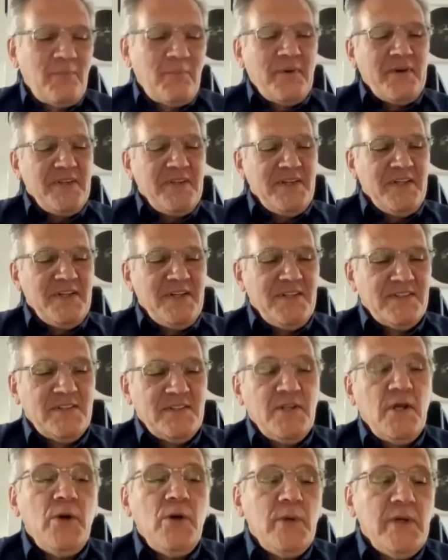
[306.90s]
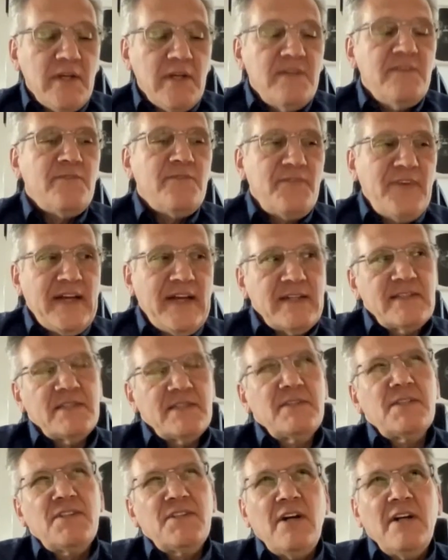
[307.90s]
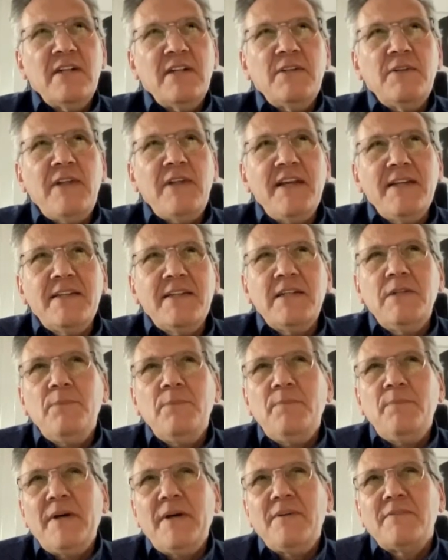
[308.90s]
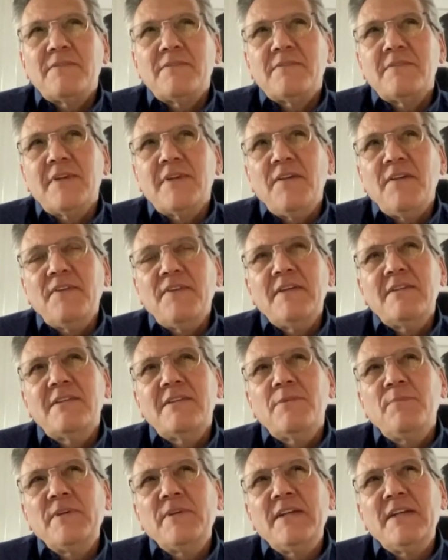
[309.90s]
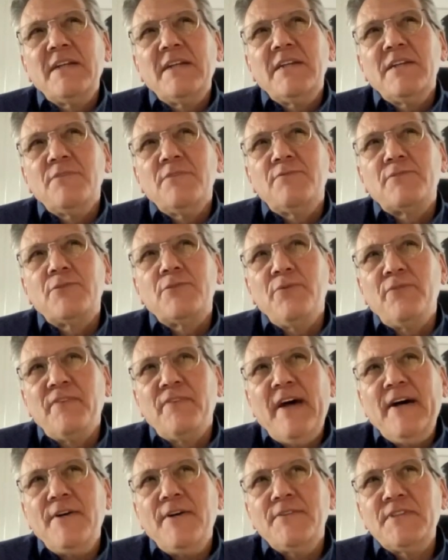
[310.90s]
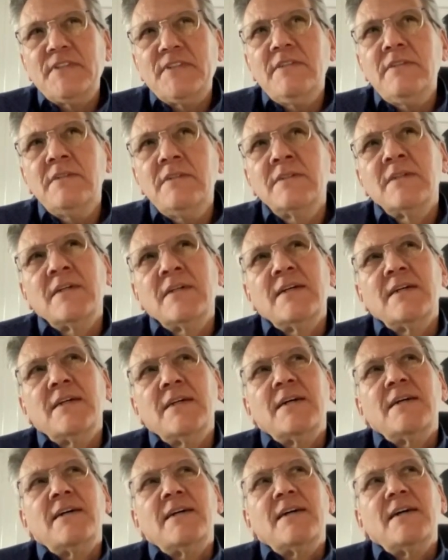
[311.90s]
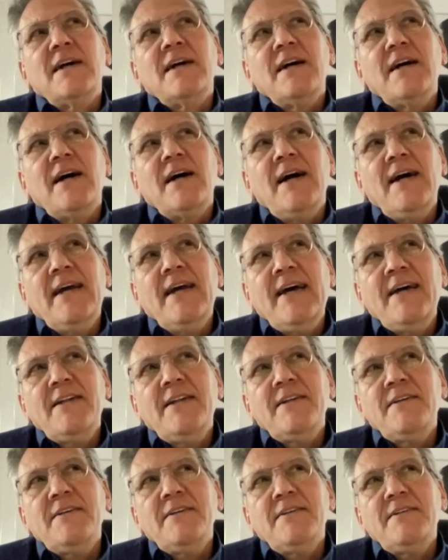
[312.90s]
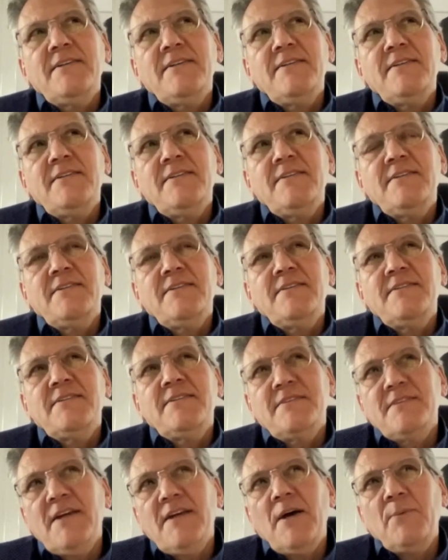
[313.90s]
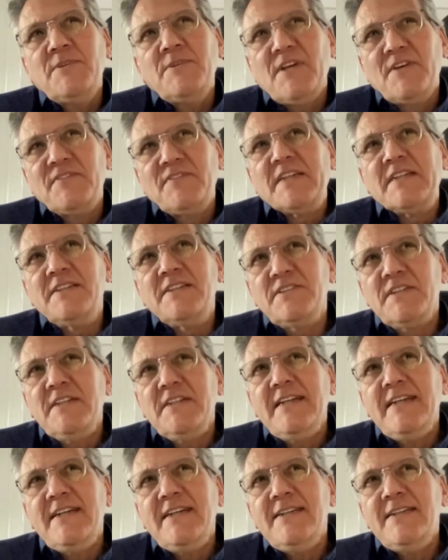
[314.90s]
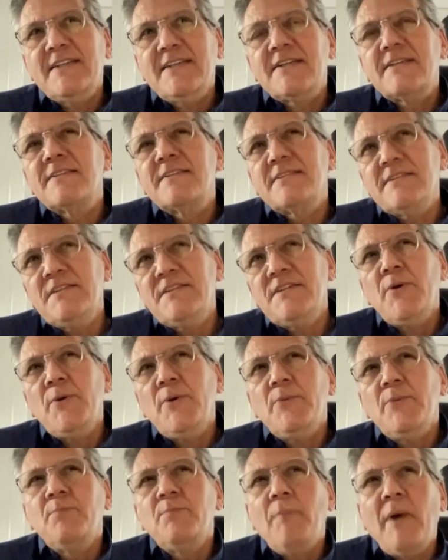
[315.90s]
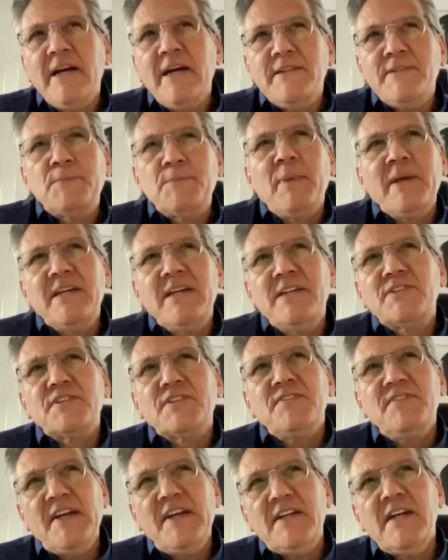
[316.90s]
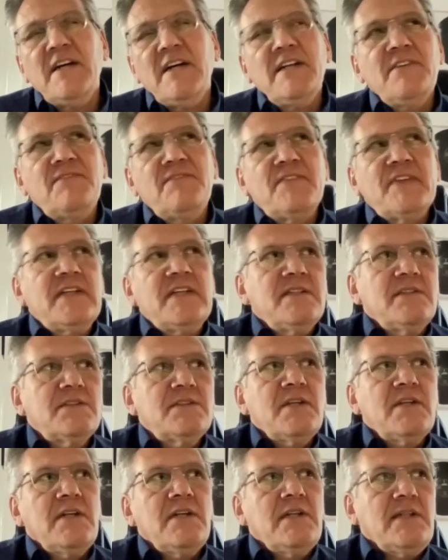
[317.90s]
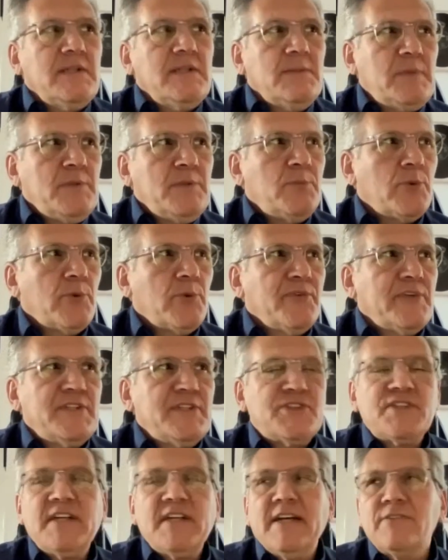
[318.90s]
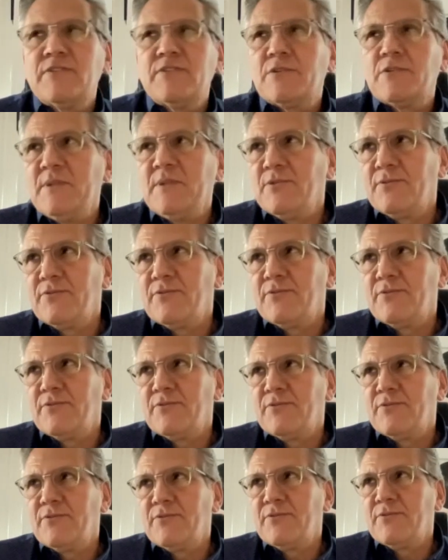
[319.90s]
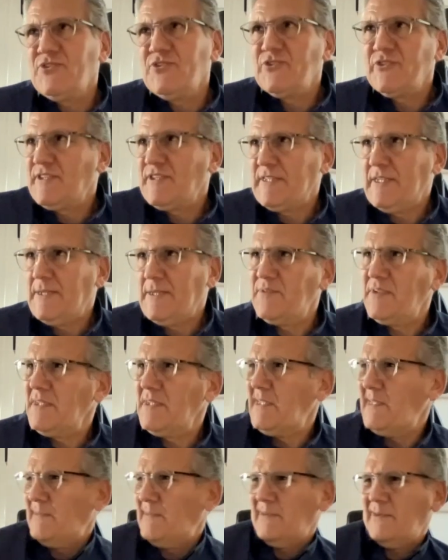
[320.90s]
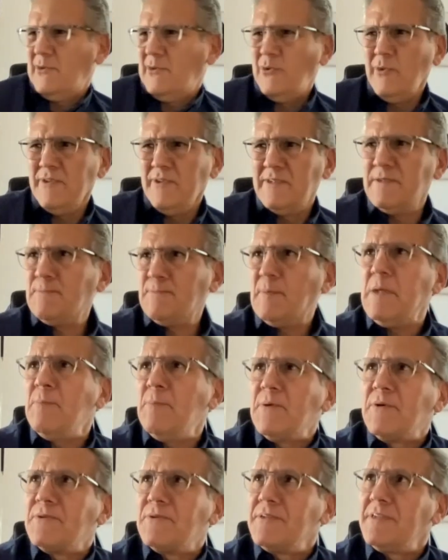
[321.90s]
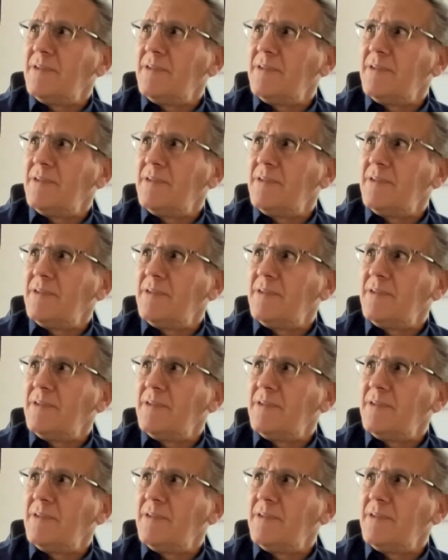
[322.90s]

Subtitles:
But no, in fact, it started like in about I think the beginning of 2000, I was on the internet and, MySpace and that kind of thing. And suddenly people were reaching out to me from all these countries. And I'm thinking, who are these people?